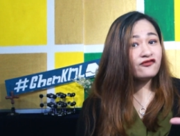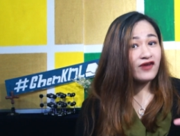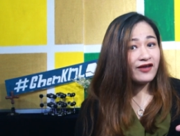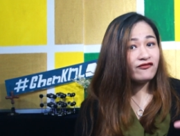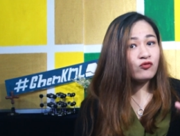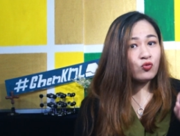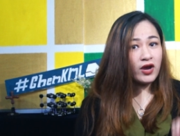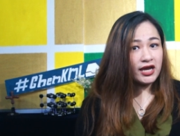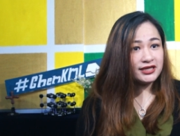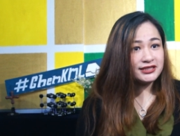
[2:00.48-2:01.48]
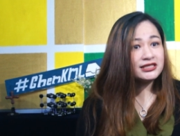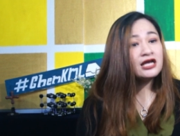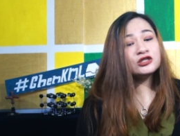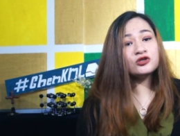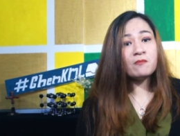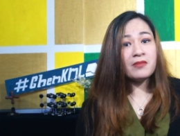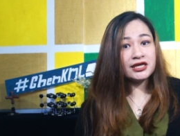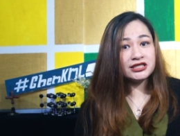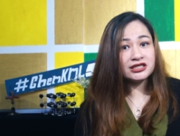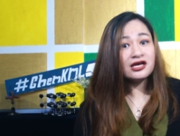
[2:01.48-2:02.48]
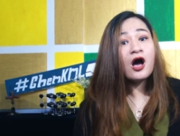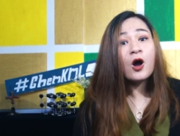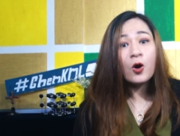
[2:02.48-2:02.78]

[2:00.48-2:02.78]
five ways to measure